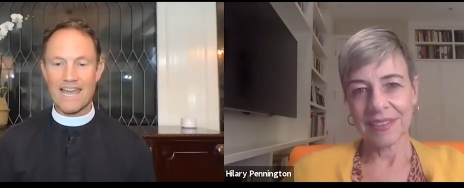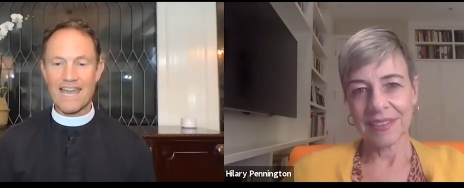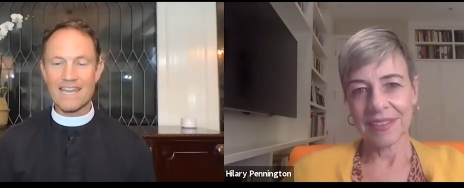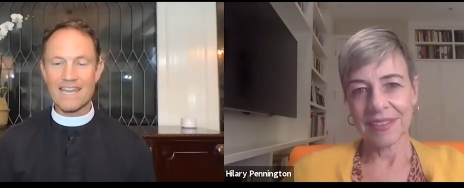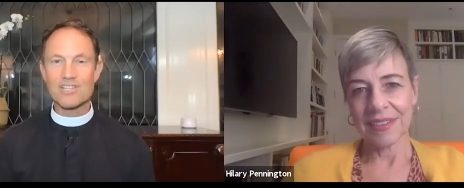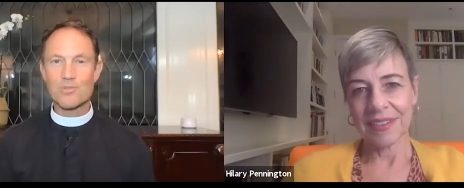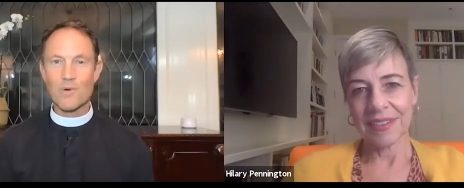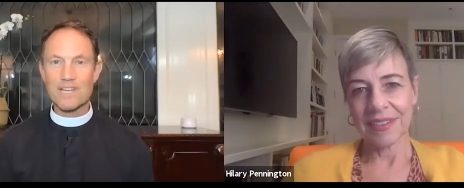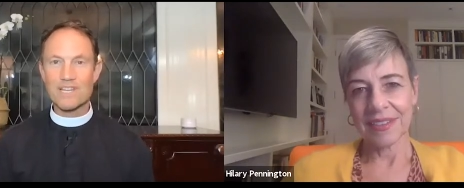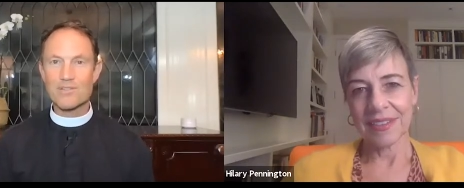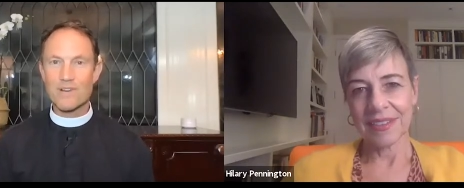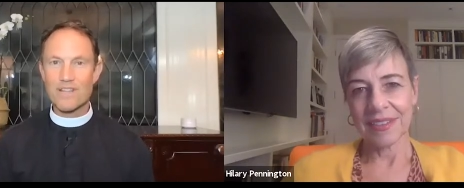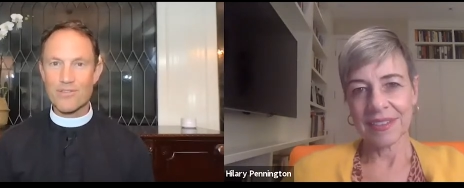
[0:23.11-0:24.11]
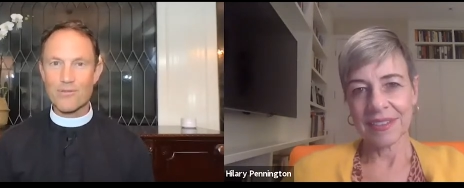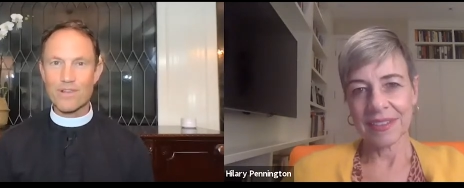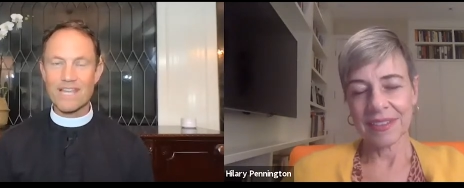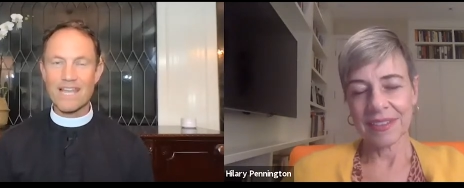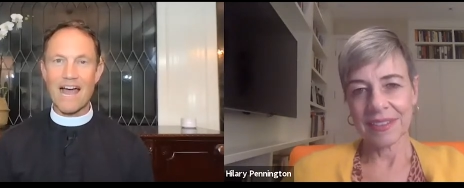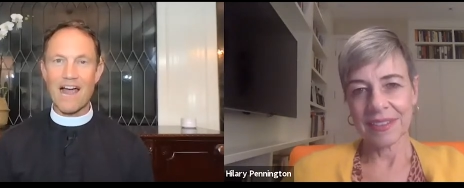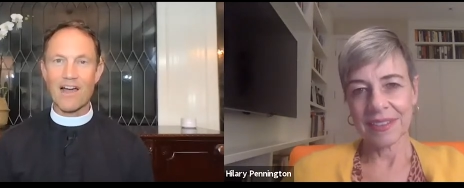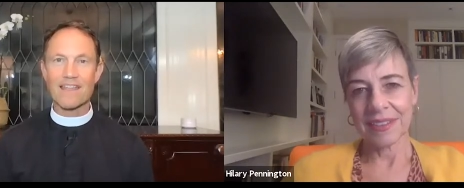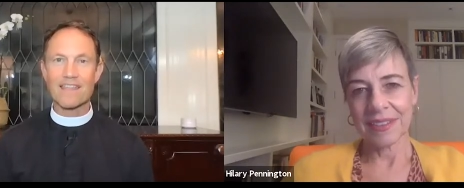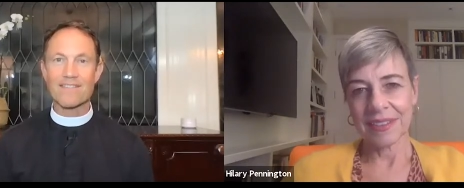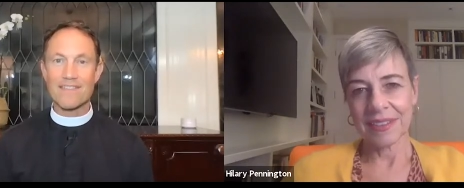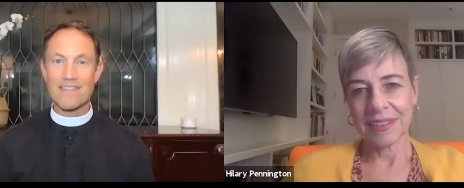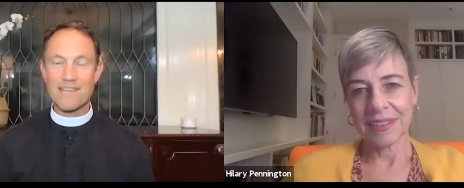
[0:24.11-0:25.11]
Speaker 1: And in 2023, our
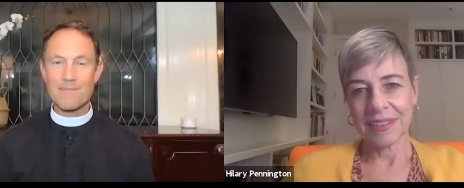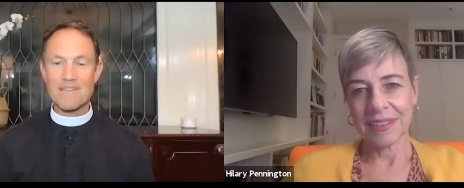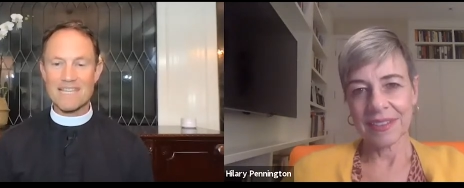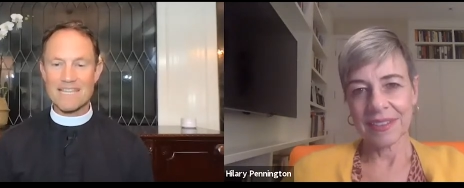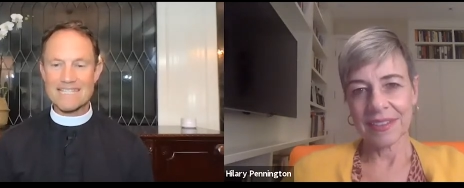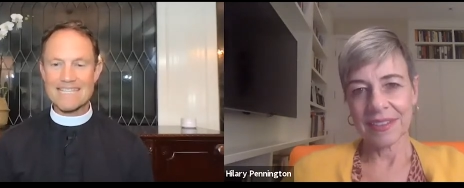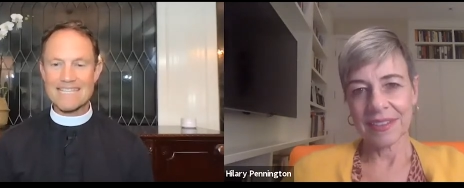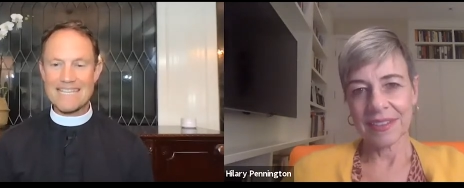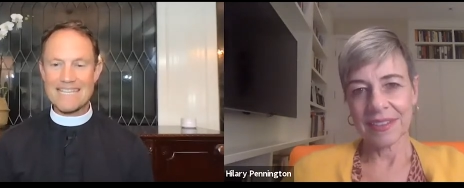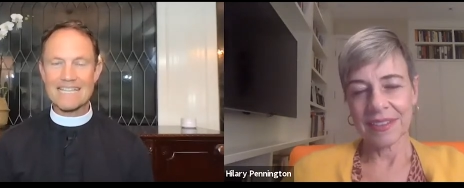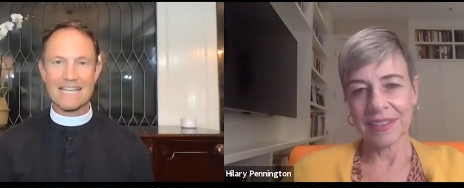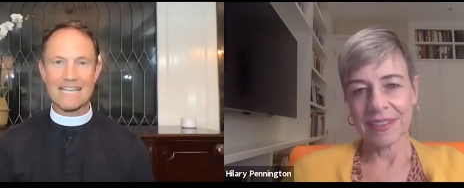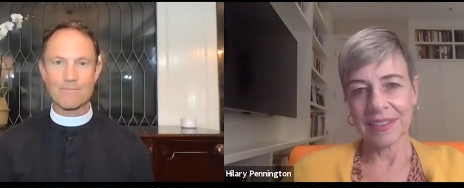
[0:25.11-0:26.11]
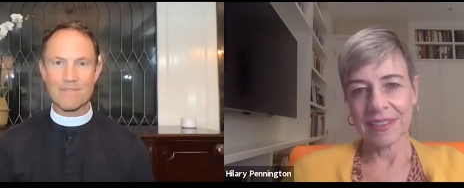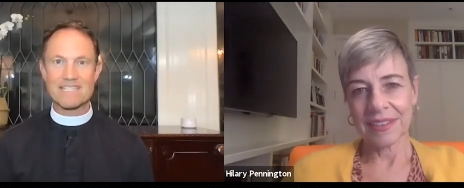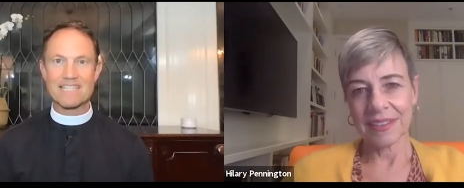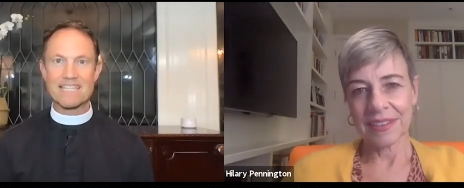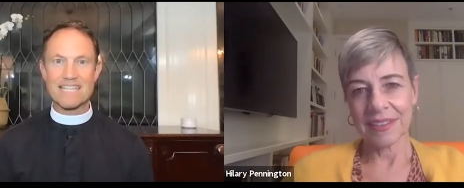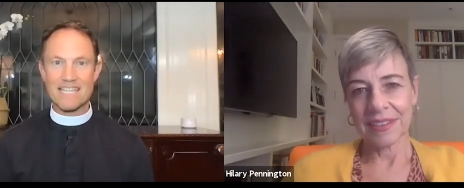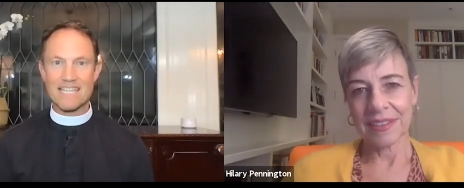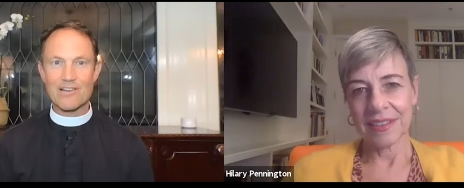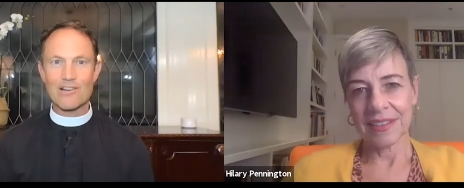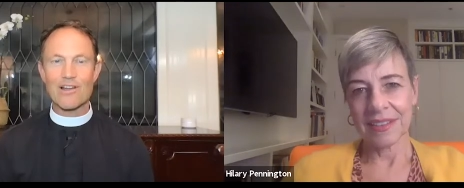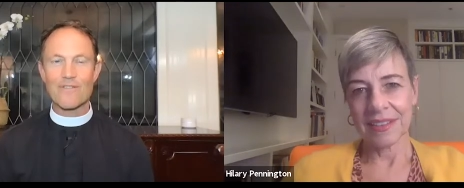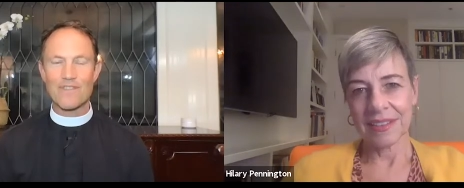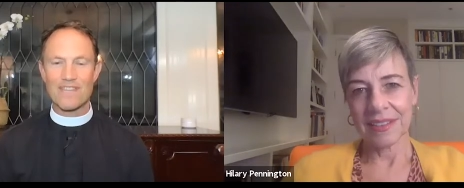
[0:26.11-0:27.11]
theme is healing. It's the
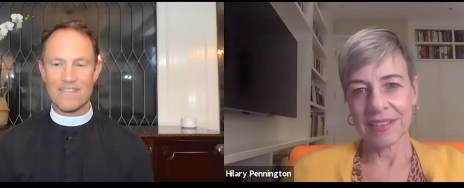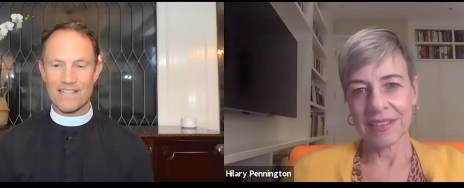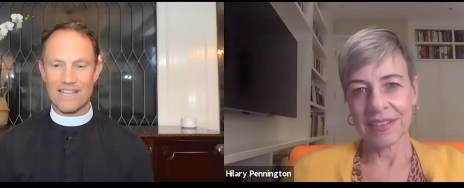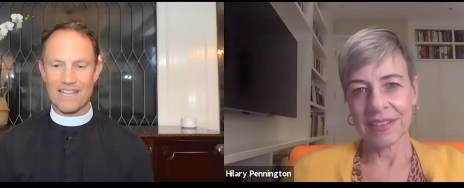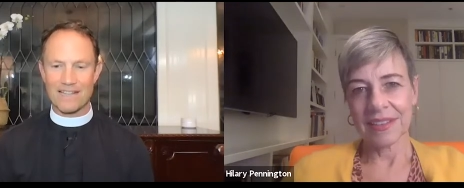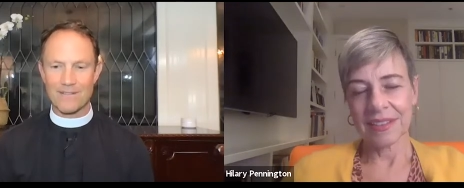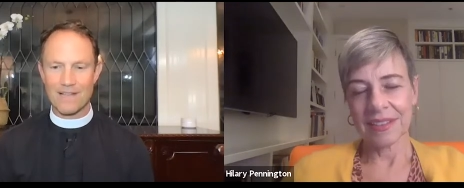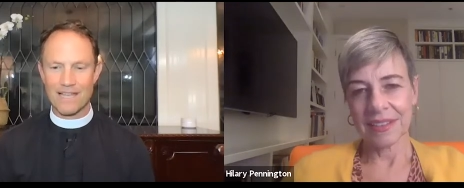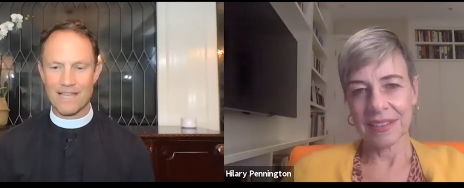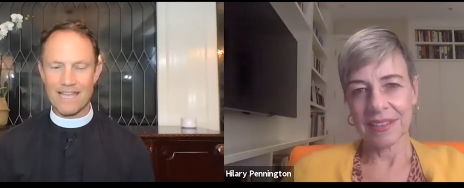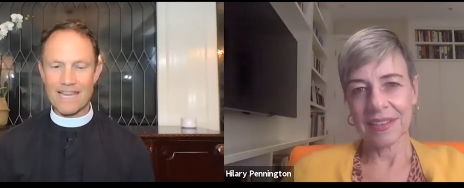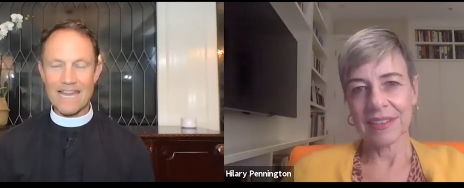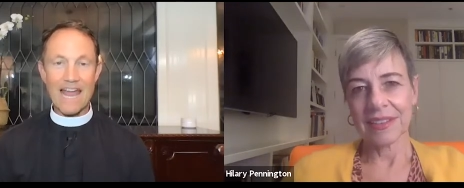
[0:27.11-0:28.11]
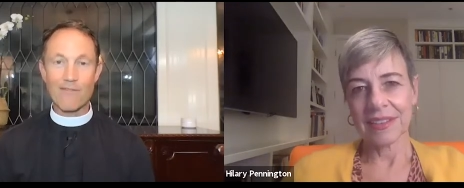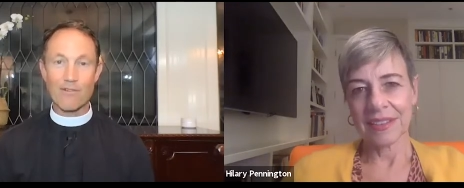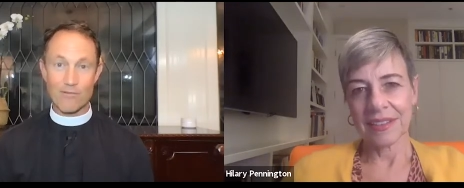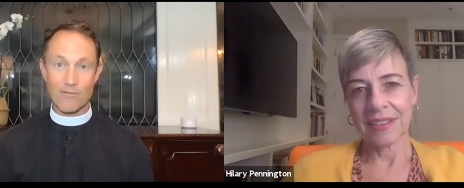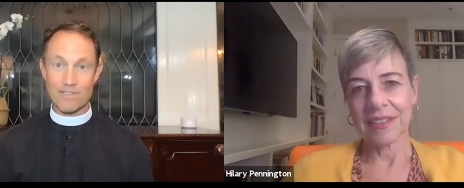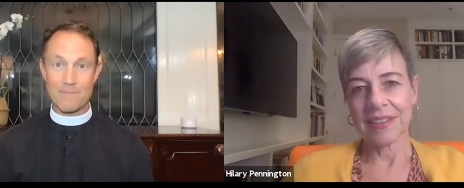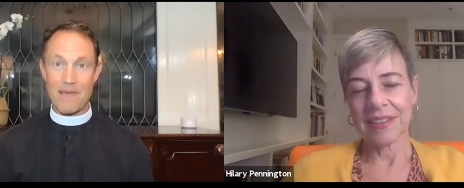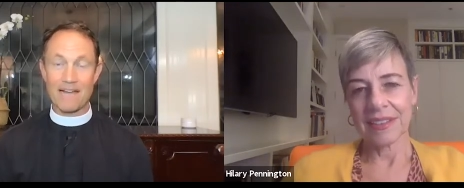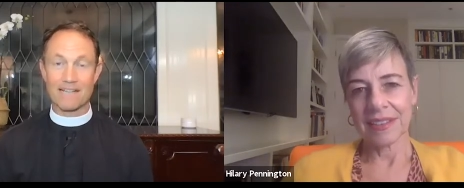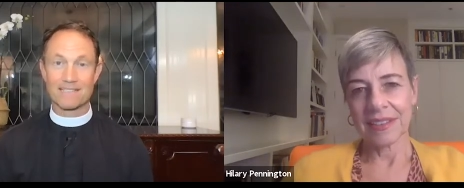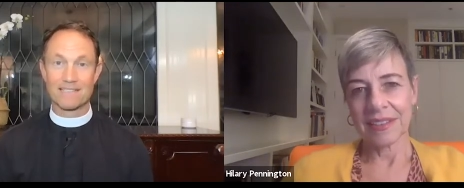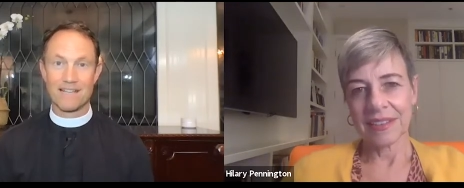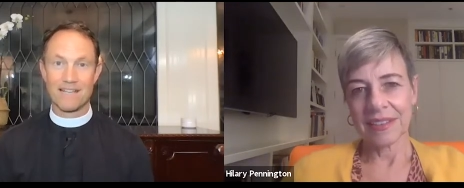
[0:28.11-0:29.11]
year of healing in every
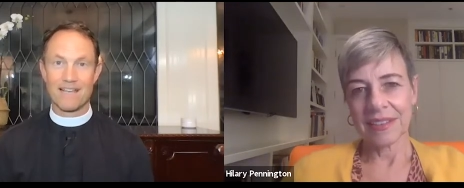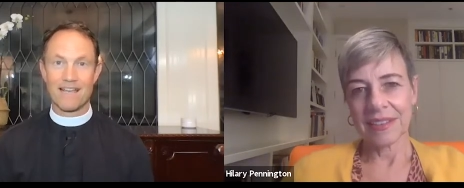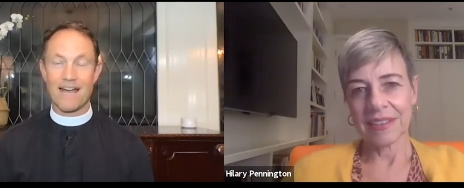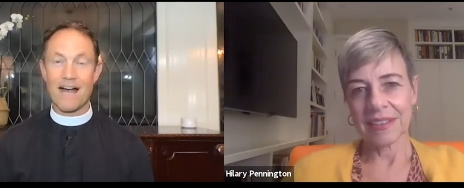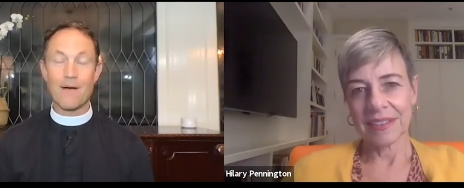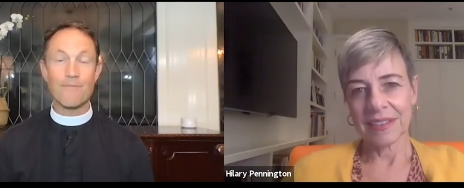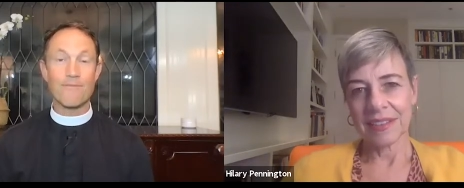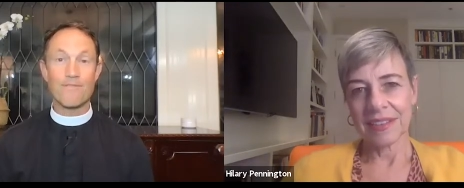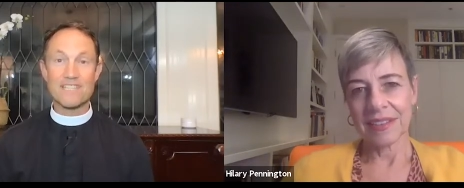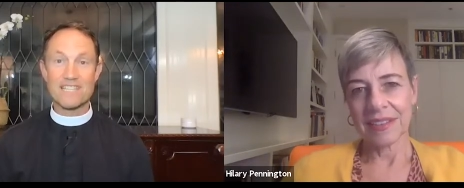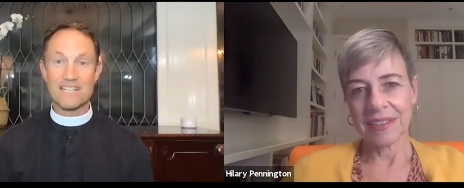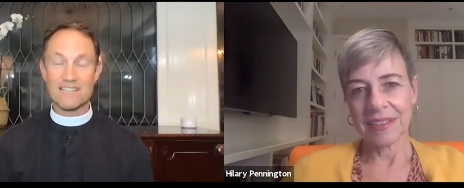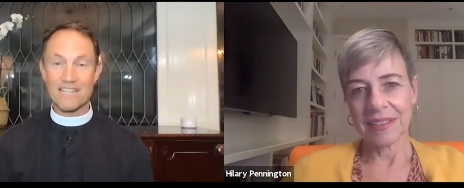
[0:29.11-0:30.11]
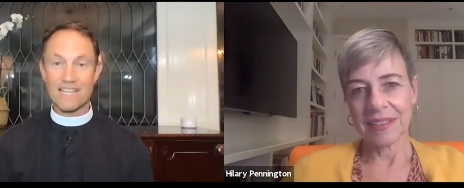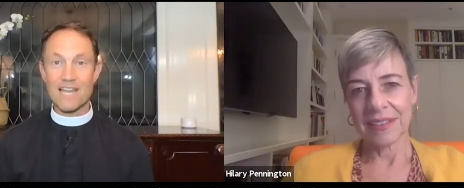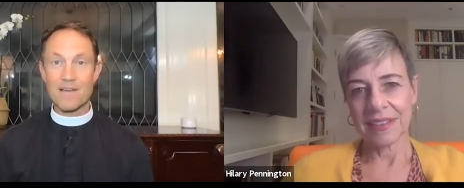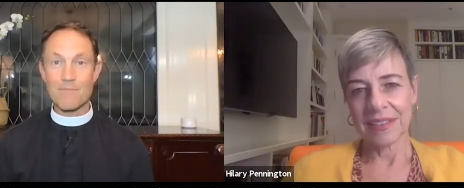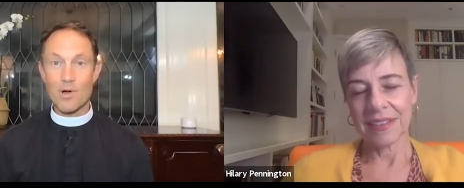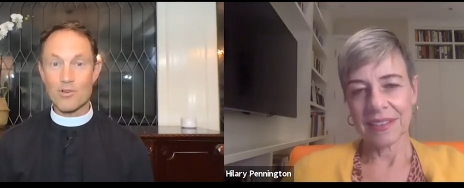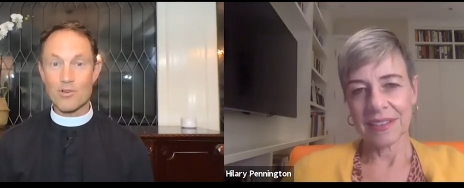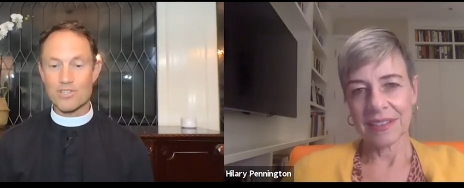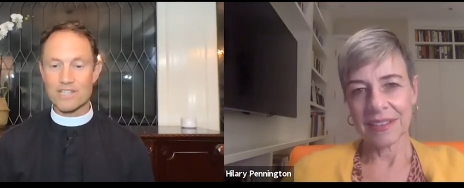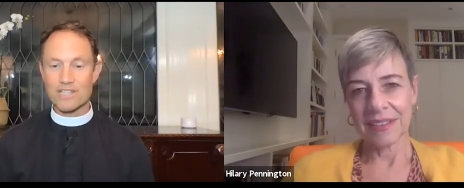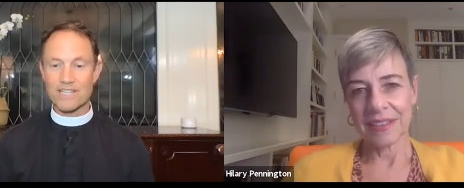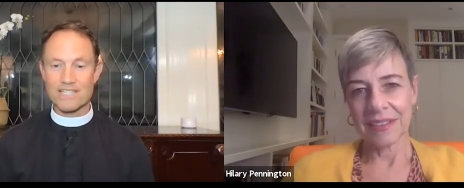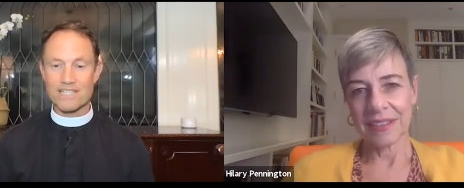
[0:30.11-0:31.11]
respect um, physically,
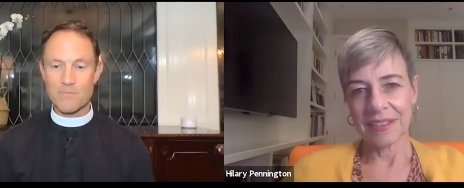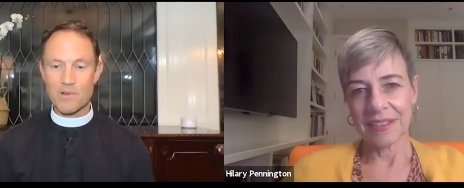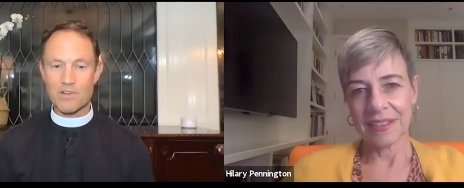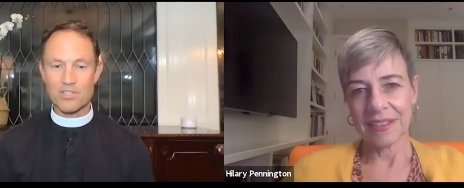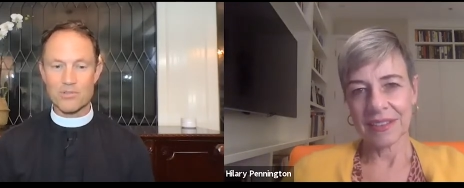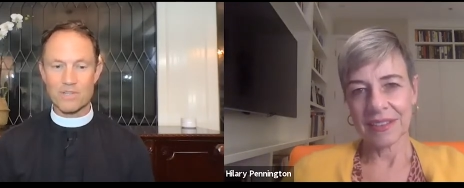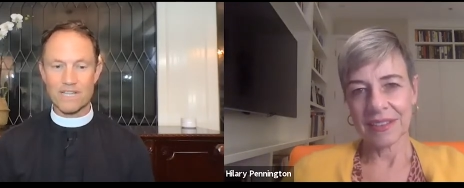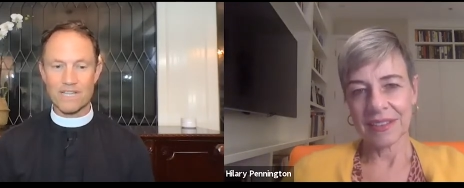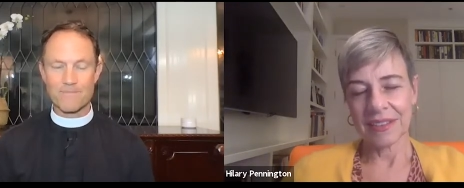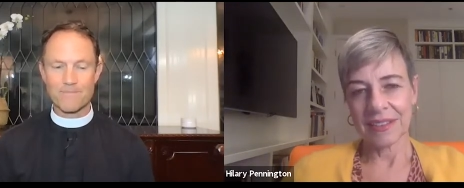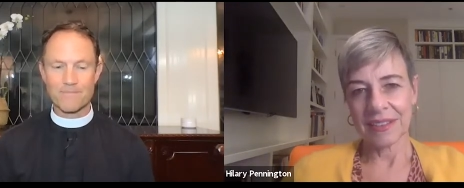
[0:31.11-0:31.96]
emotionally, spiritually.